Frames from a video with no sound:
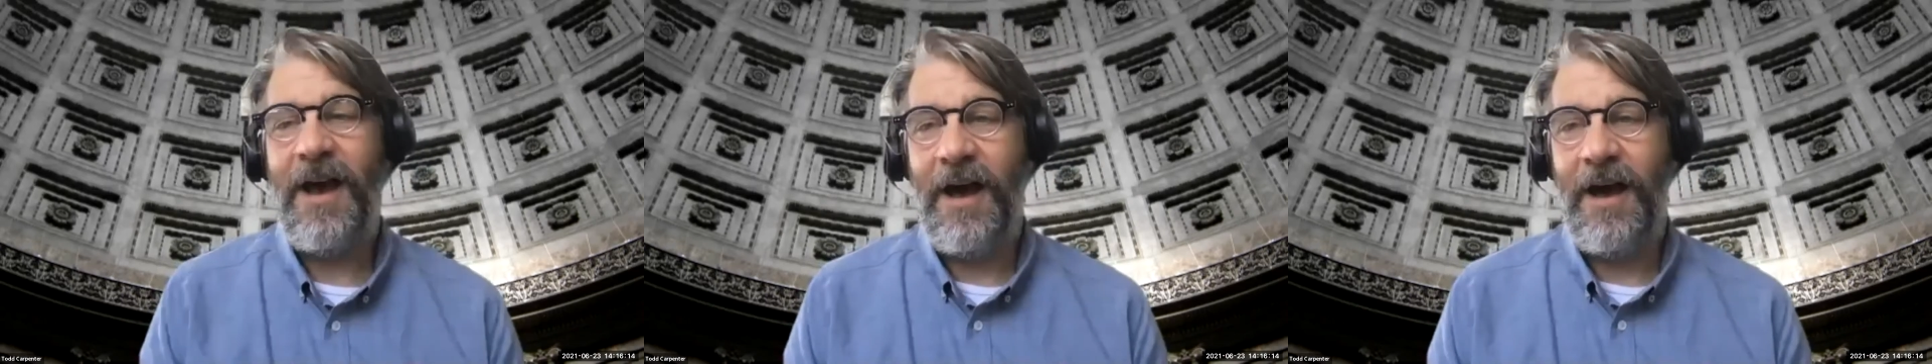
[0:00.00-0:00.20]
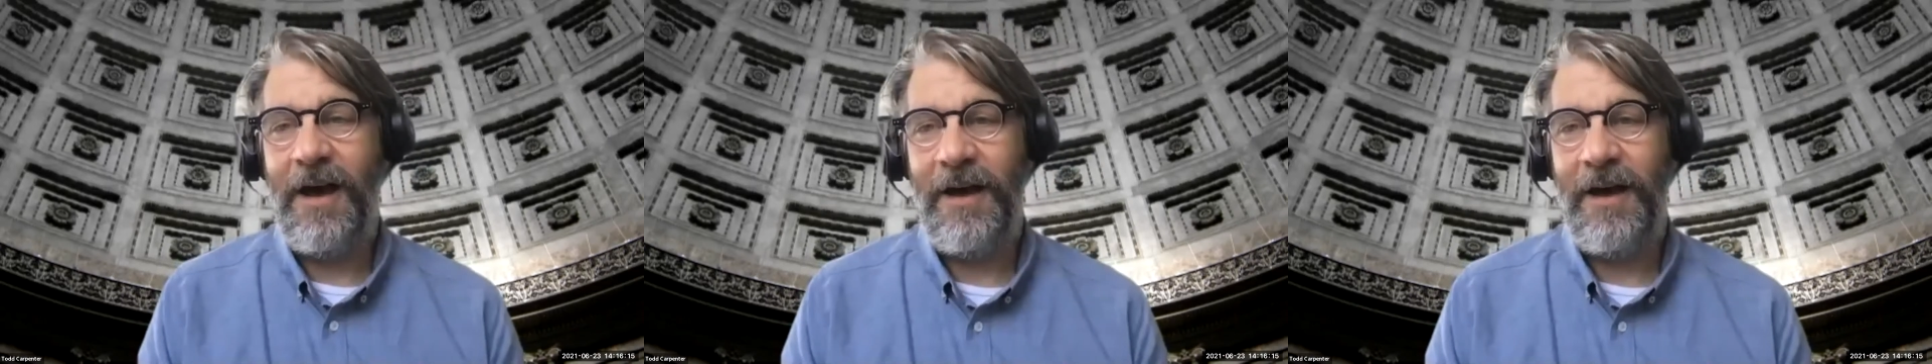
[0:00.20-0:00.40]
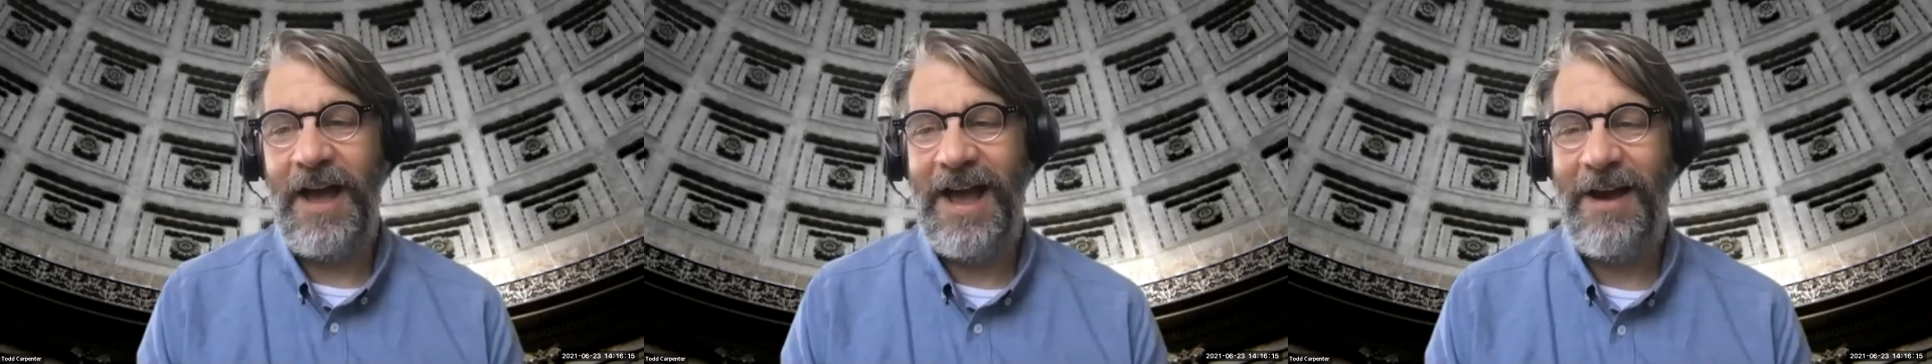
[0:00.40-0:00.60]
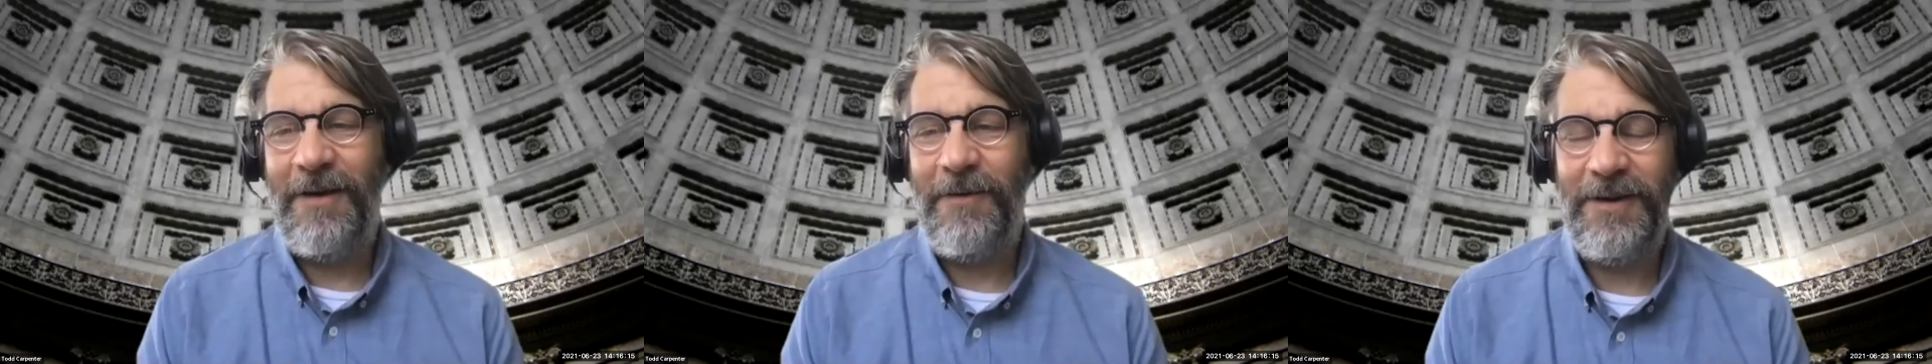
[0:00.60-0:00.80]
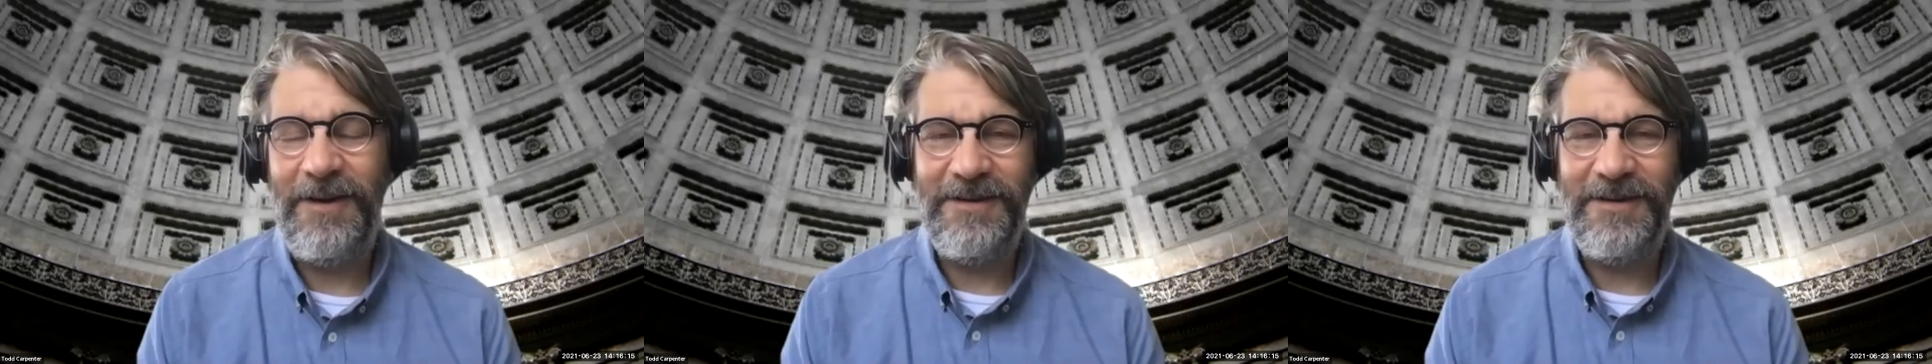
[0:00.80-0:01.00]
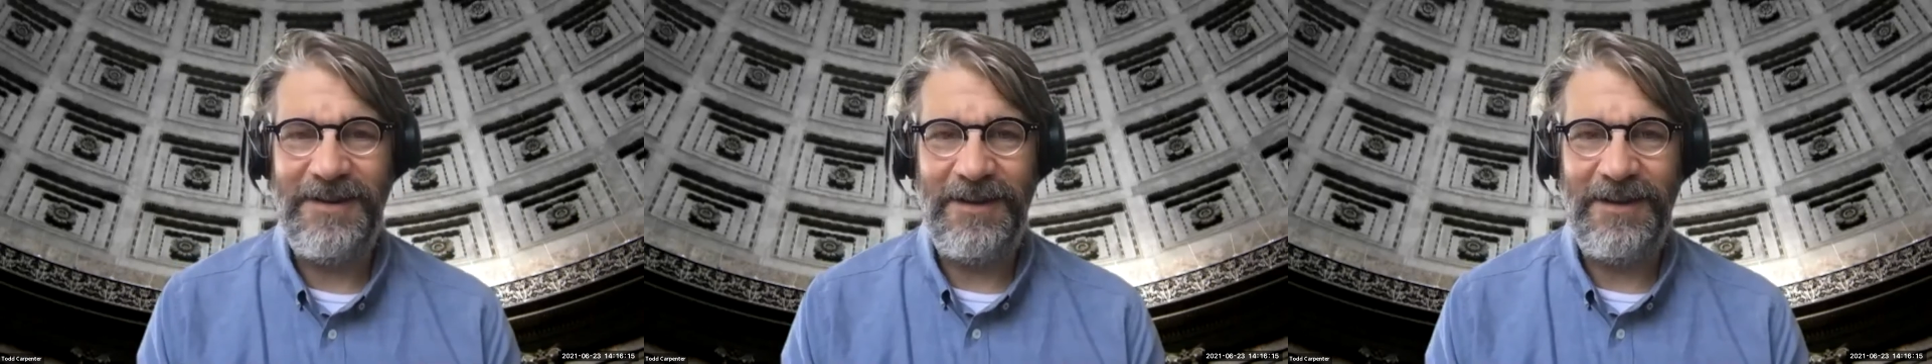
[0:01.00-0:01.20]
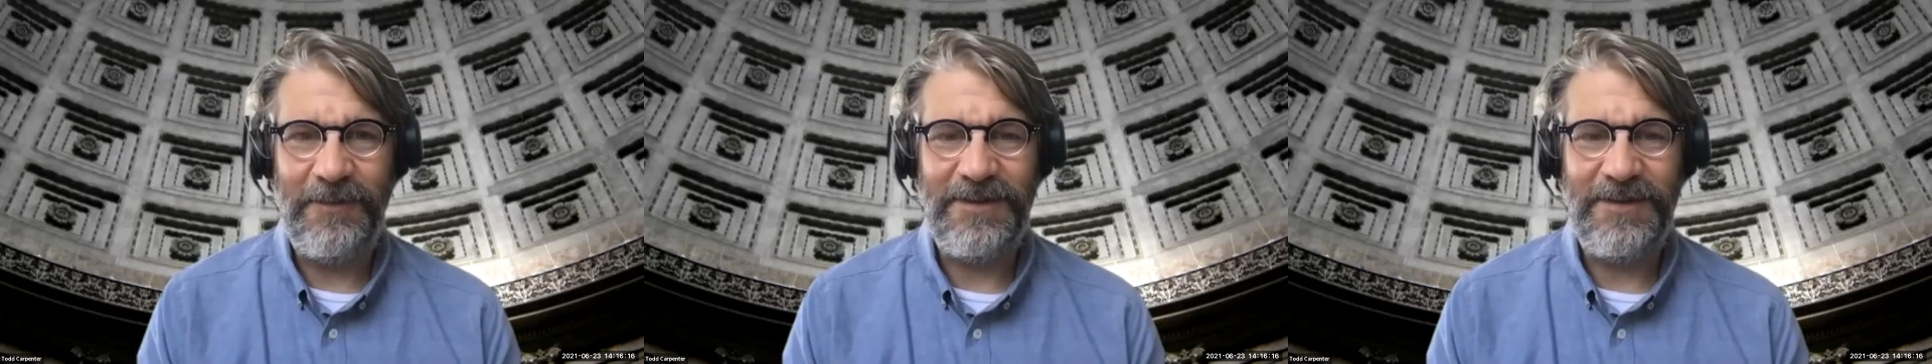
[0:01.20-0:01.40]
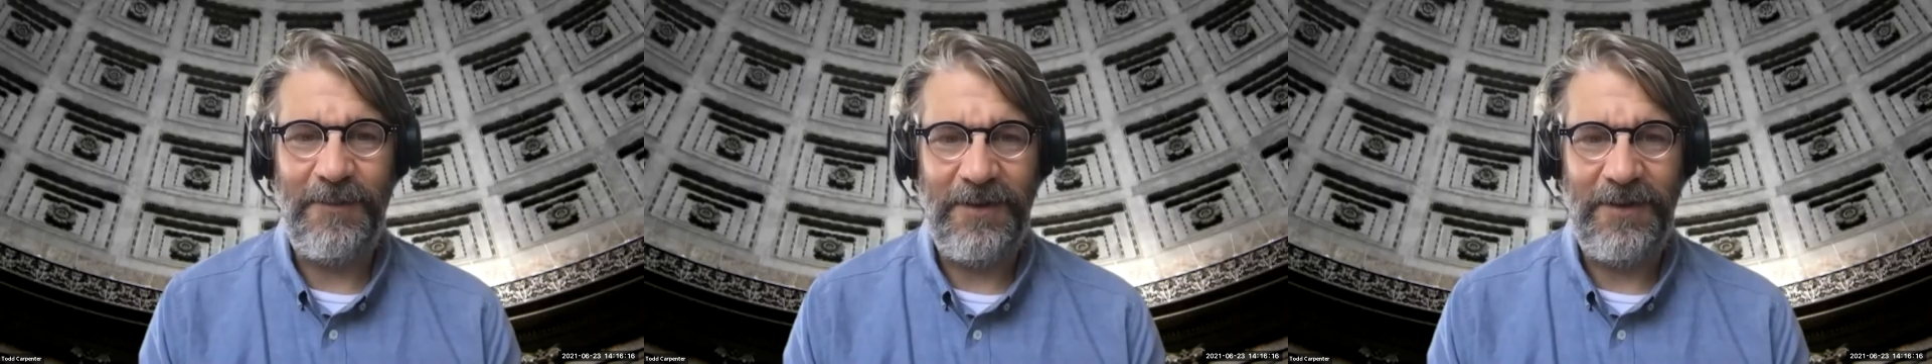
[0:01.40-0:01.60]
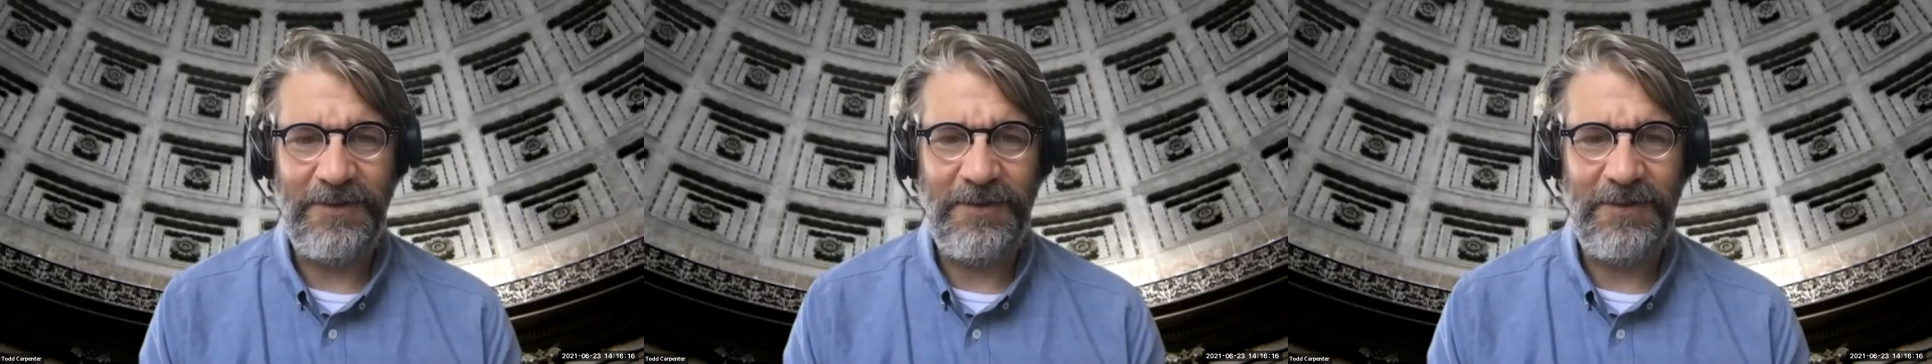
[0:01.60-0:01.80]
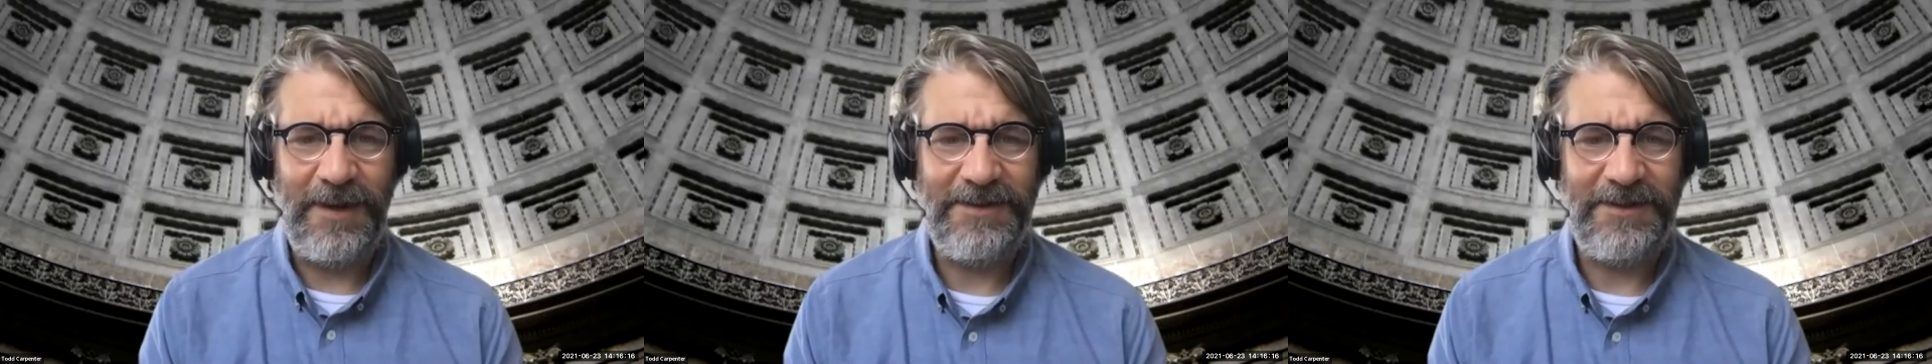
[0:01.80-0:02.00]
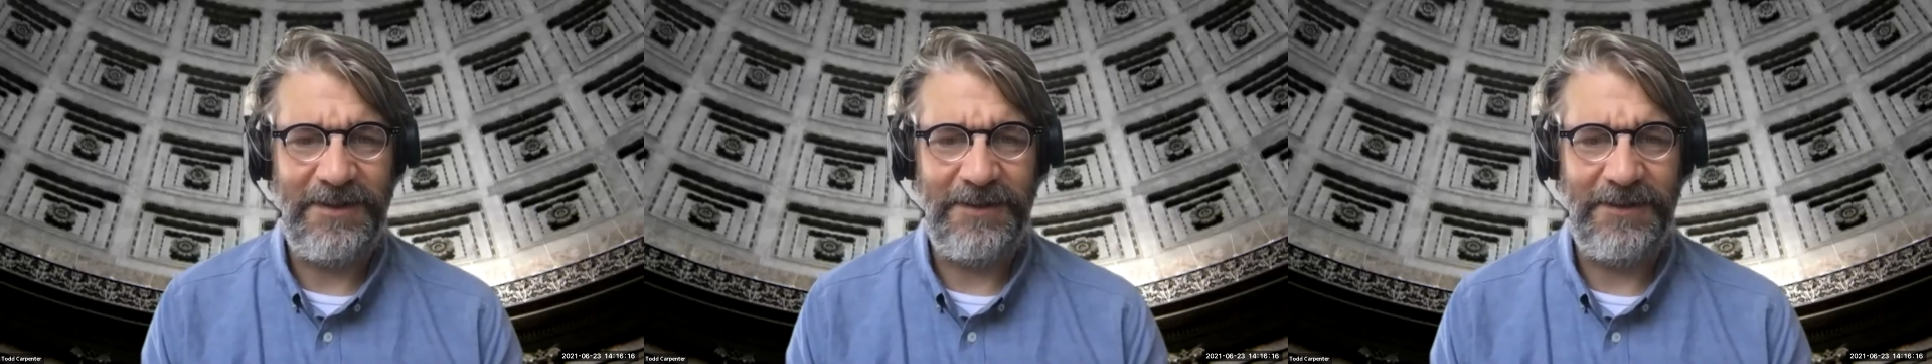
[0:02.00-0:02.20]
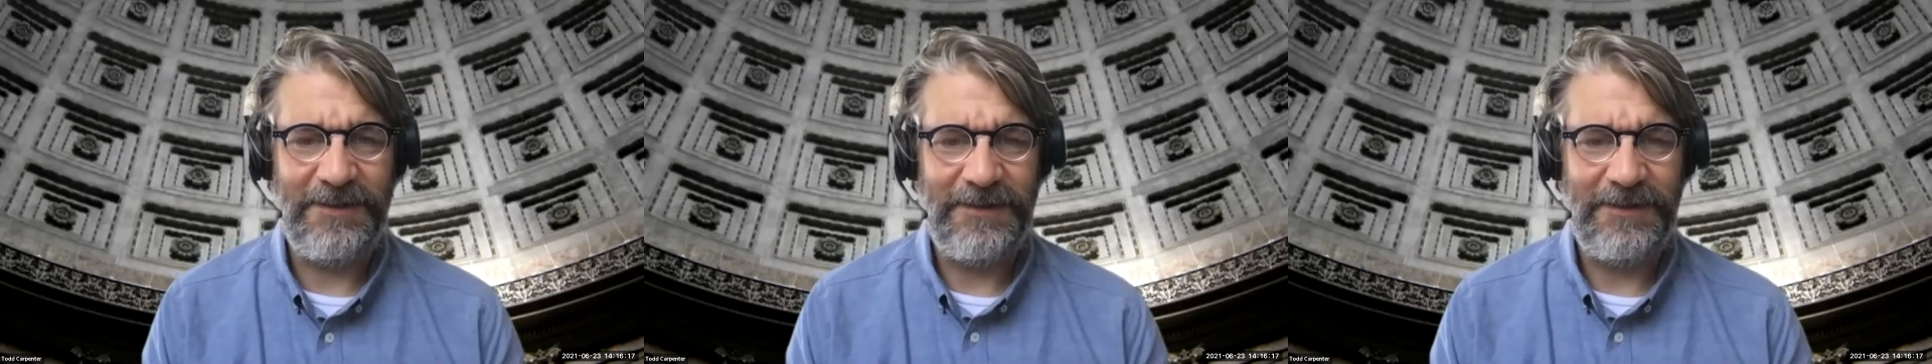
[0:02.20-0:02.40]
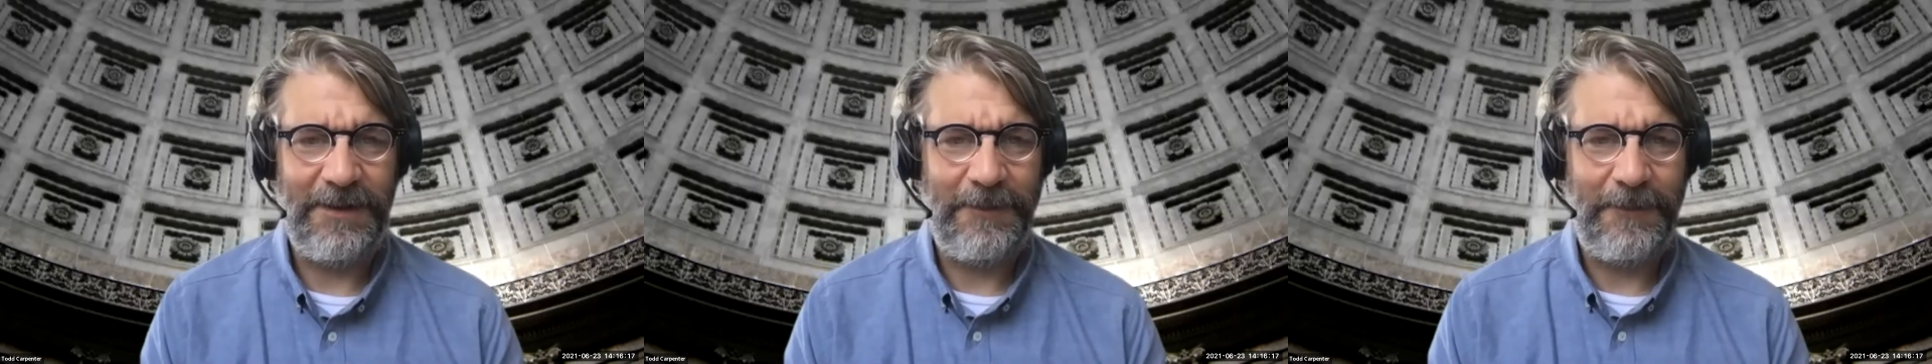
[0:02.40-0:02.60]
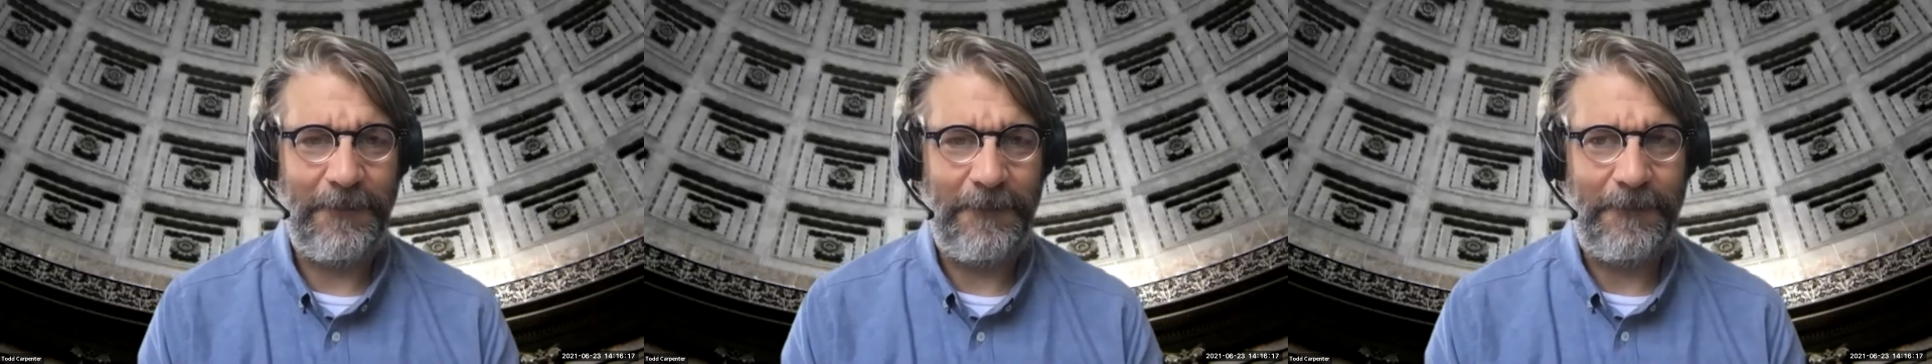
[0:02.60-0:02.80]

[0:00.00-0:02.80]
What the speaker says: How are you dealing with some of those questions?